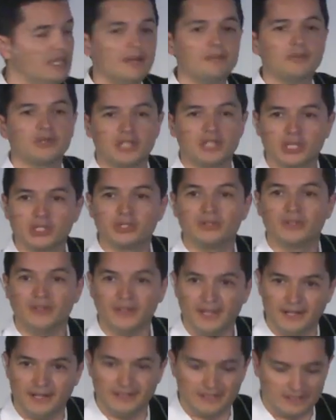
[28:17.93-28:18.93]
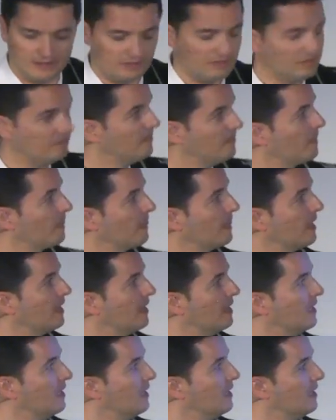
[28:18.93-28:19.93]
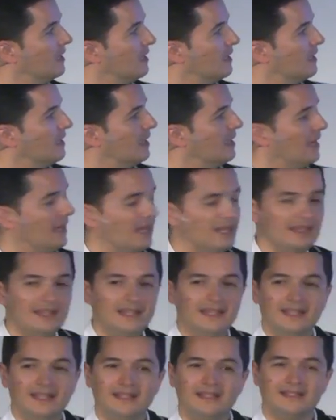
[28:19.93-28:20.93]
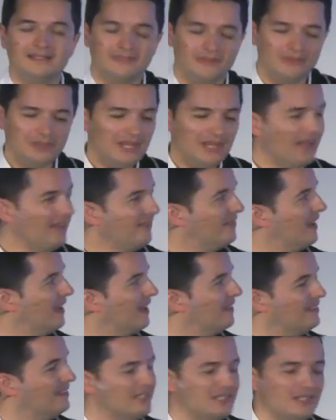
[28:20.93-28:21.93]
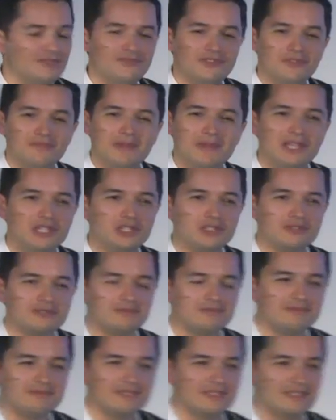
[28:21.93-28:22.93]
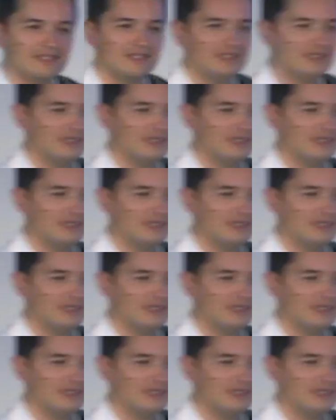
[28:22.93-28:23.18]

we need a protection there. And uh, we had had this information